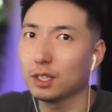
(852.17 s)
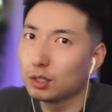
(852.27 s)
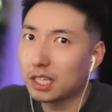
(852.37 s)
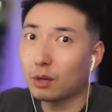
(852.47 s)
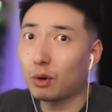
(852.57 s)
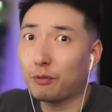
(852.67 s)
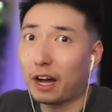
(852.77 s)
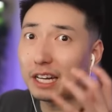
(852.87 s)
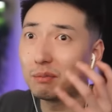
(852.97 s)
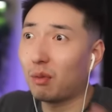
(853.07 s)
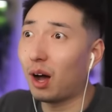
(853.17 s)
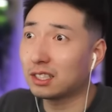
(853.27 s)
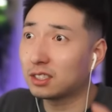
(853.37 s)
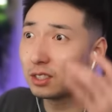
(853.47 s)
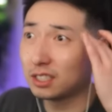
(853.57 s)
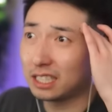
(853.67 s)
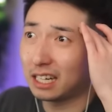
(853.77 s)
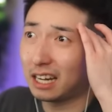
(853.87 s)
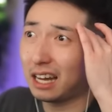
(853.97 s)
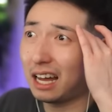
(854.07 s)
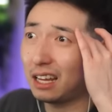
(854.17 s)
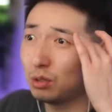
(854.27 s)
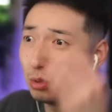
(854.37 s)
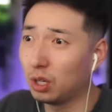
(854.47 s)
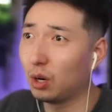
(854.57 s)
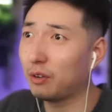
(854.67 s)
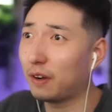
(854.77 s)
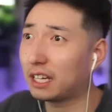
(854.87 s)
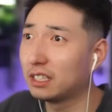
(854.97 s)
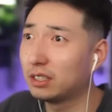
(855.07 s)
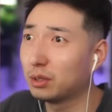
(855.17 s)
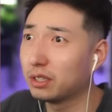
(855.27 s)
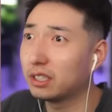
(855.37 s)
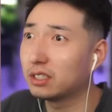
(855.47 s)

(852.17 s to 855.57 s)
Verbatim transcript: You said we're fighting monsters, and I don't know if I can do this.